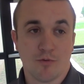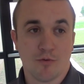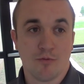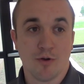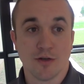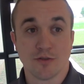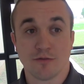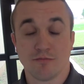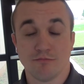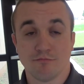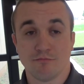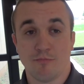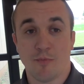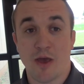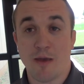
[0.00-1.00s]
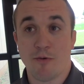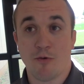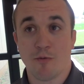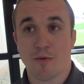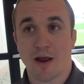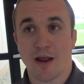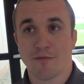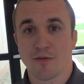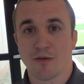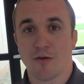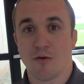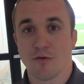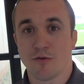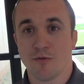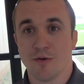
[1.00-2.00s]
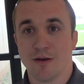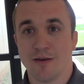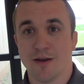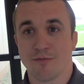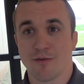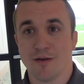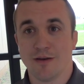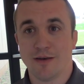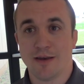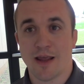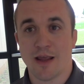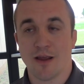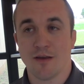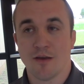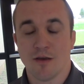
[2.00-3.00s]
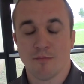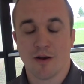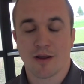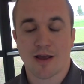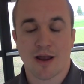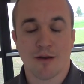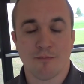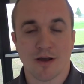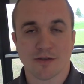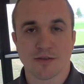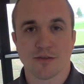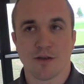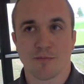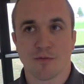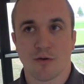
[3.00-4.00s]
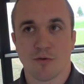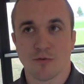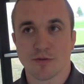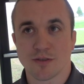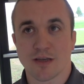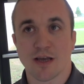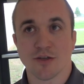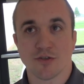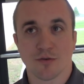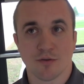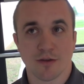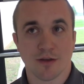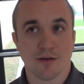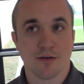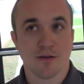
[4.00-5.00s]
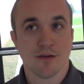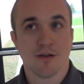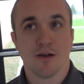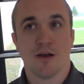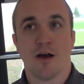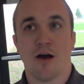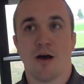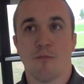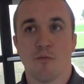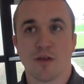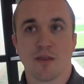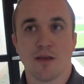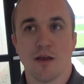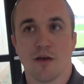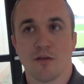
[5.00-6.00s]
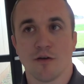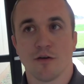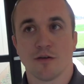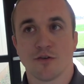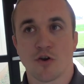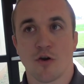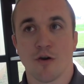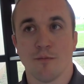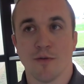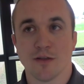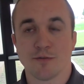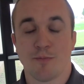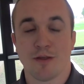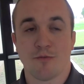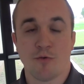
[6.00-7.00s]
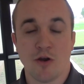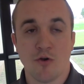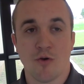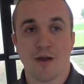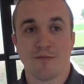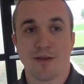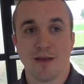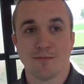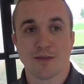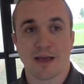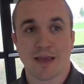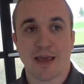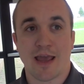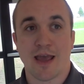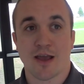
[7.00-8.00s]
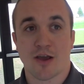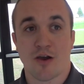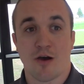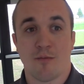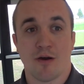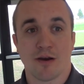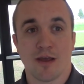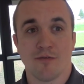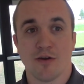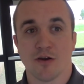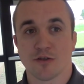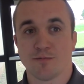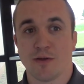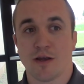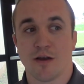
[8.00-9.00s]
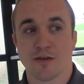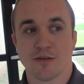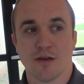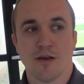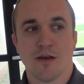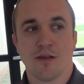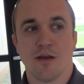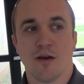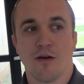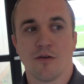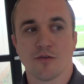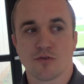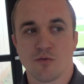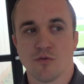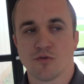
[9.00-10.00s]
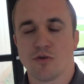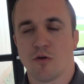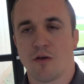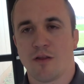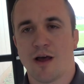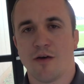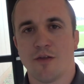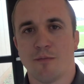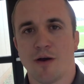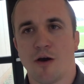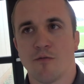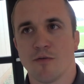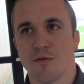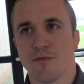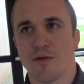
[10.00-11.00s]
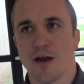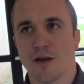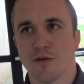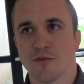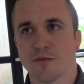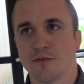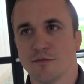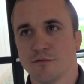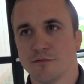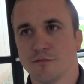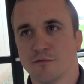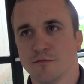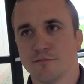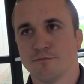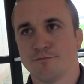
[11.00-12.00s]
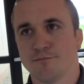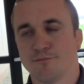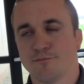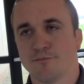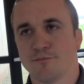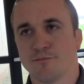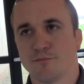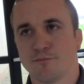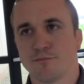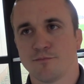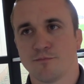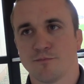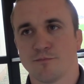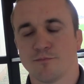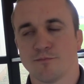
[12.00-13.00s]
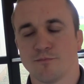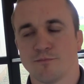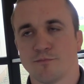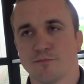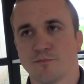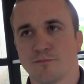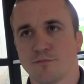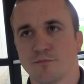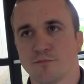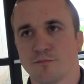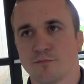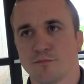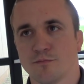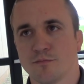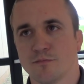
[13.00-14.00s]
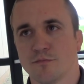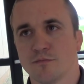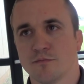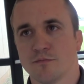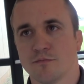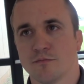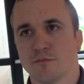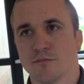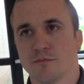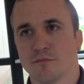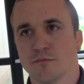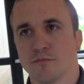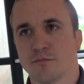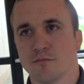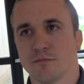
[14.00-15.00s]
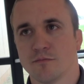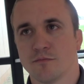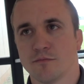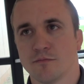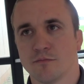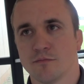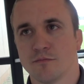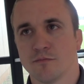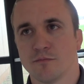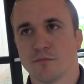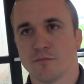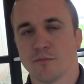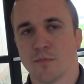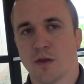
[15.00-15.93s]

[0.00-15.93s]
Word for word: which maybe we might have to go to a different date, but it kind of messes up the whole schedule then. Um, with the other tournaments. But we do have teams that can't come on given years because their schools don't allow them out for finals. When you look at going after December 25th, is that something you're thinking about at all?